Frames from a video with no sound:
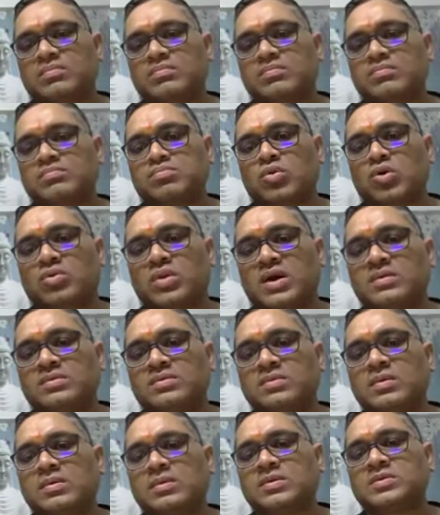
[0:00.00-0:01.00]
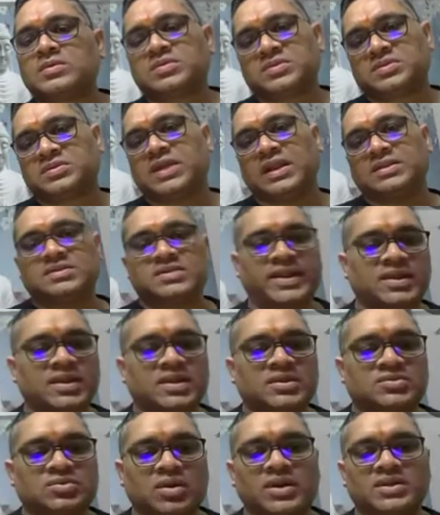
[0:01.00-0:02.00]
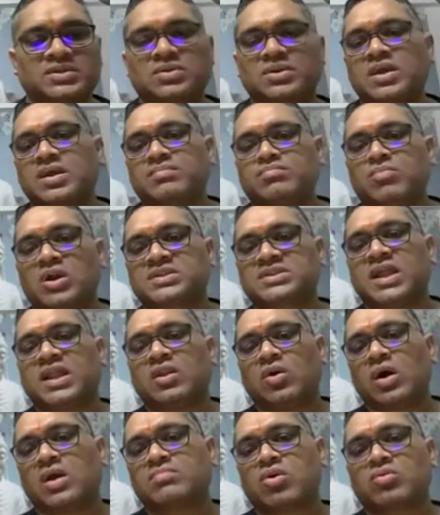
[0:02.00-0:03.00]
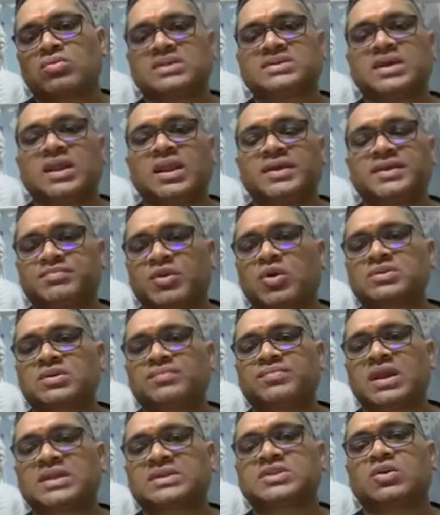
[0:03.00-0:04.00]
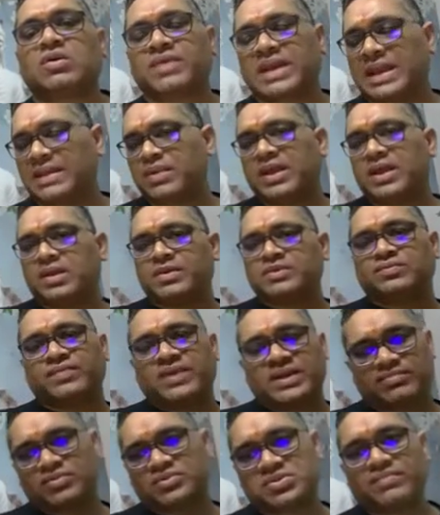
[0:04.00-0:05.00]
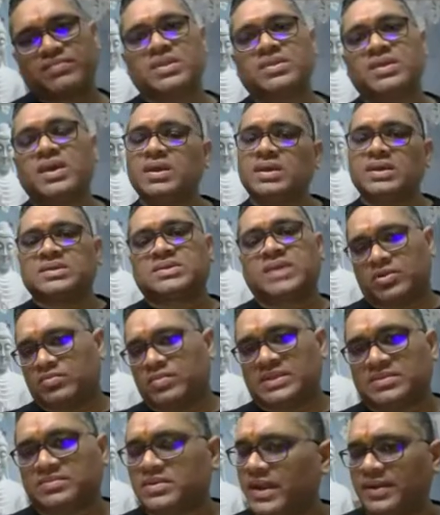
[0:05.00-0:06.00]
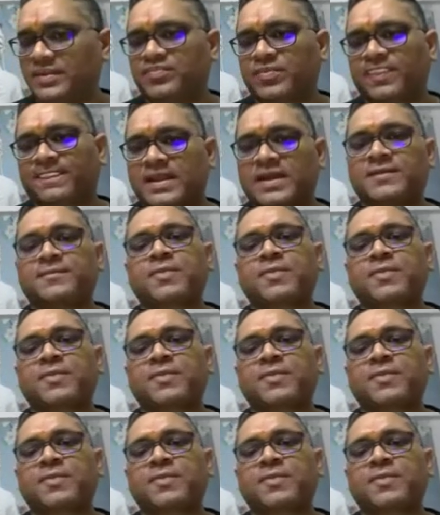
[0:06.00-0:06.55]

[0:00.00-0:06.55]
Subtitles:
Morula cells, right? So now understood. Mott cell or morula cell is because of the cluster of grape-like basophilic deposition within the cytoplasm, right? Clear?